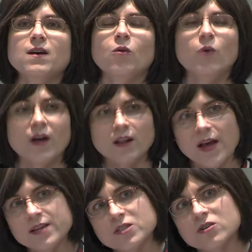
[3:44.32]
Well,
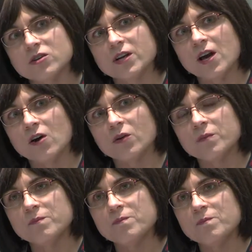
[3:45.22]
as it turned out,
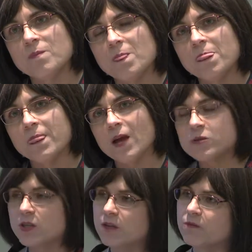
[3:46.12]
I
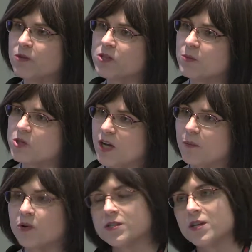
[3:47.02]
was looking for a summer job
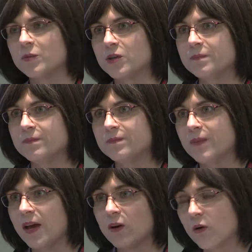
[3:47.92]
one summer.
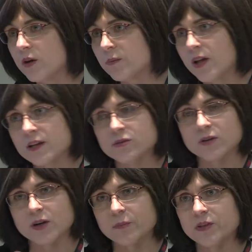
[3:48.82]
I had already applied to a
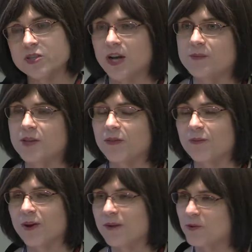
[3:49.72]
couple of jobs at
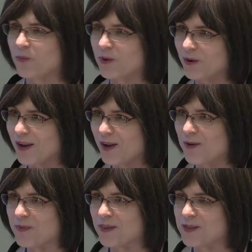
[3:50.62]
3M. You're wondering how I
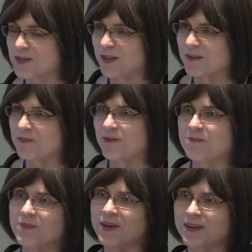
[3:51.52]
made this leap
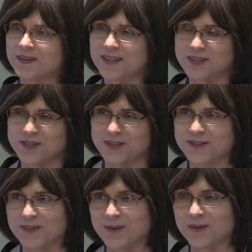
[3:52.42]
from being a teacher
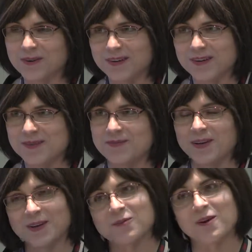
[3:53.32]
to
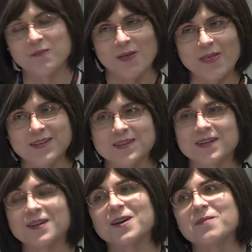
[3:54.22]
being a 3M. That's going
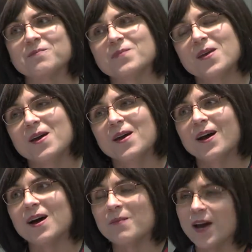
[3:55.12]
to come.
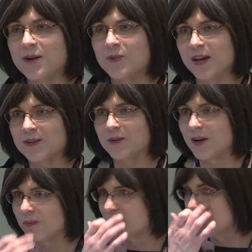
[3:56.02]
I had applied to a
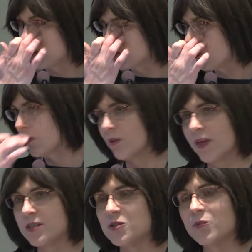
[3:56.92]
couple of jobs earlier
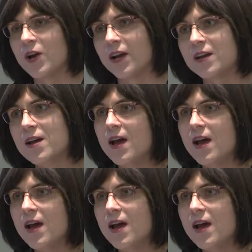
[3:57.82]
that spring.